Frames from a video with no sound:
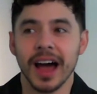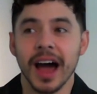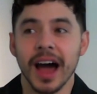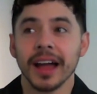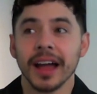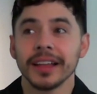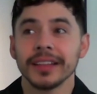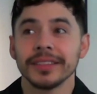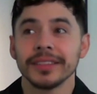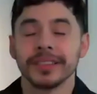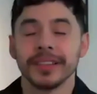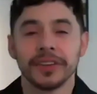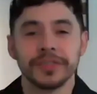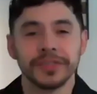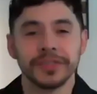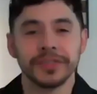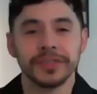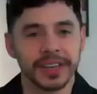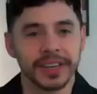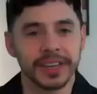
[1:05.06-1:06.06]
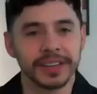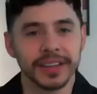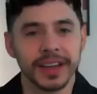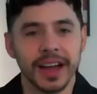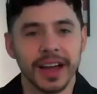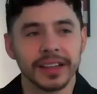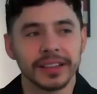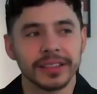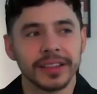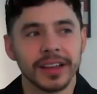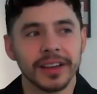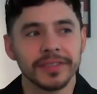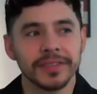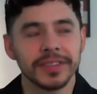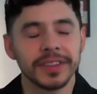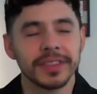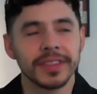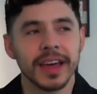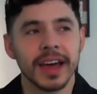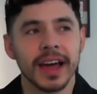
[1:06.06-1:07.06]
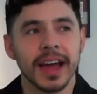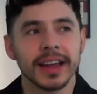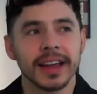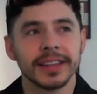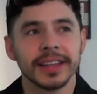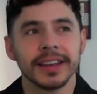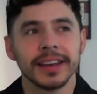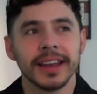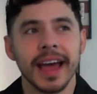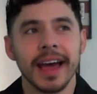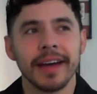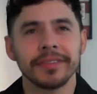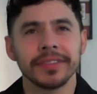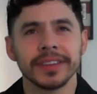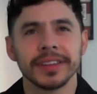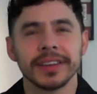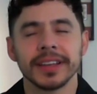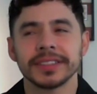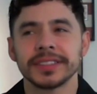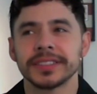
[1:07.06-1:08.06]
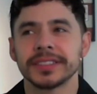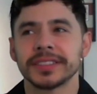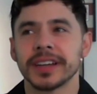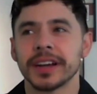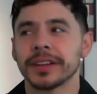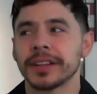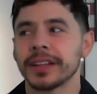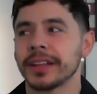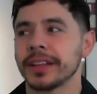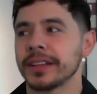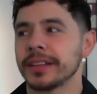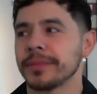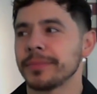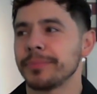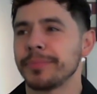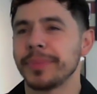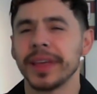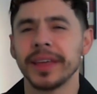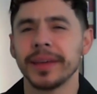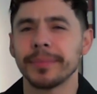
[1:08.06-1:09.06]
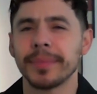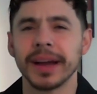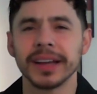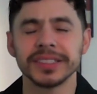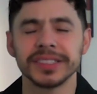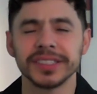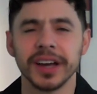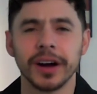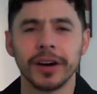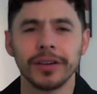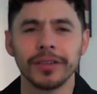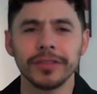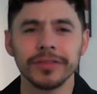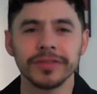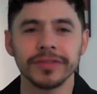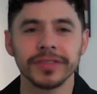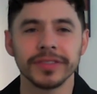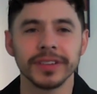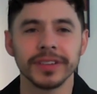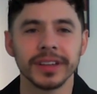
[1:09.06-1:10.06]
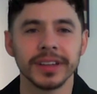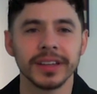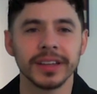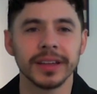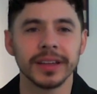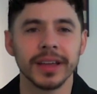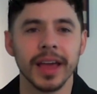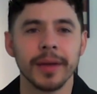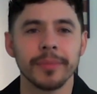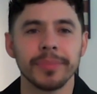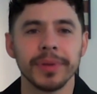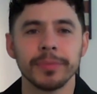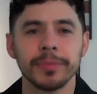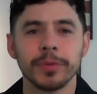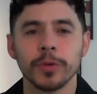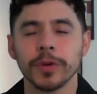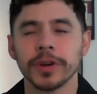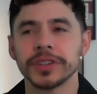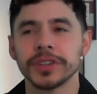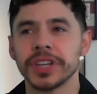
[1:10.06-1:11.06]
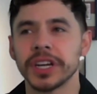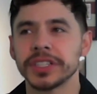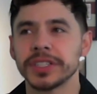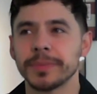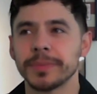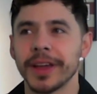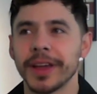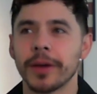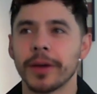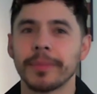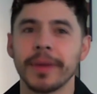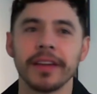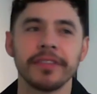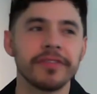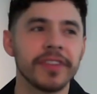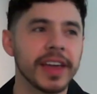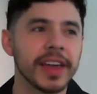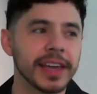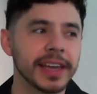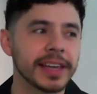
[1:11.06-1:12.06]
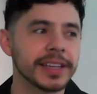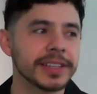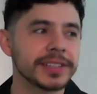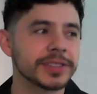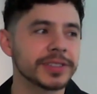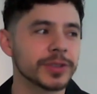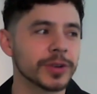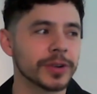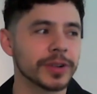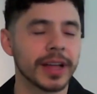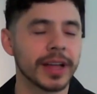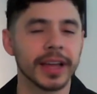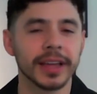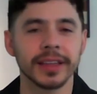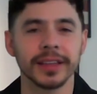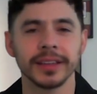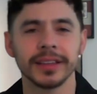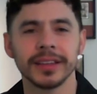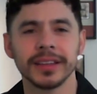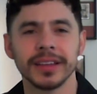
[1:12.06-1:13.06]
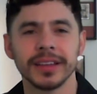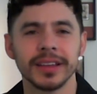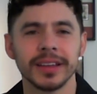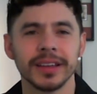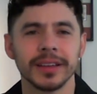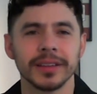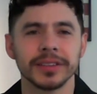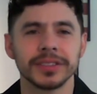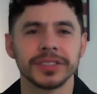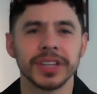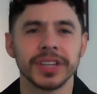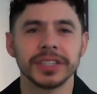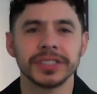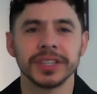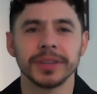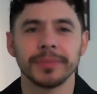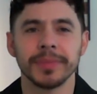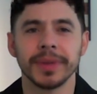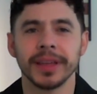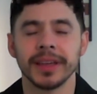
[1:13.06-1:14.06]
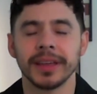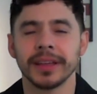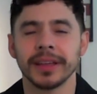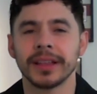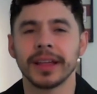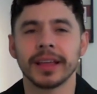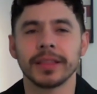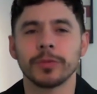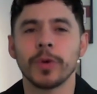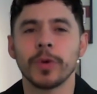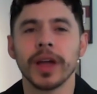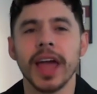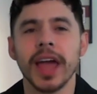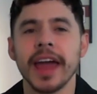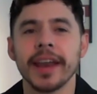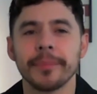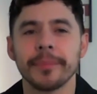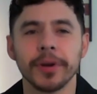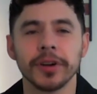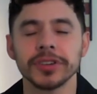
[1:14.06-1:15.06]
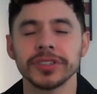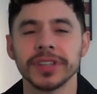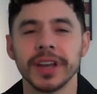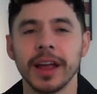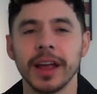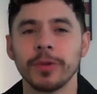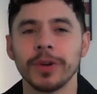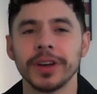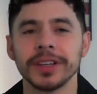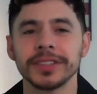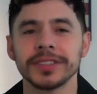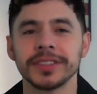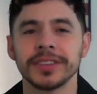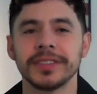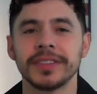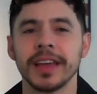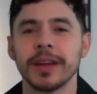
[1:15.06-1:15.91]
I loved it. I loved that I didn't have to necessarily be myself. And people weren't judging me on my face or like judging me, like what kind of person I was. Yeah.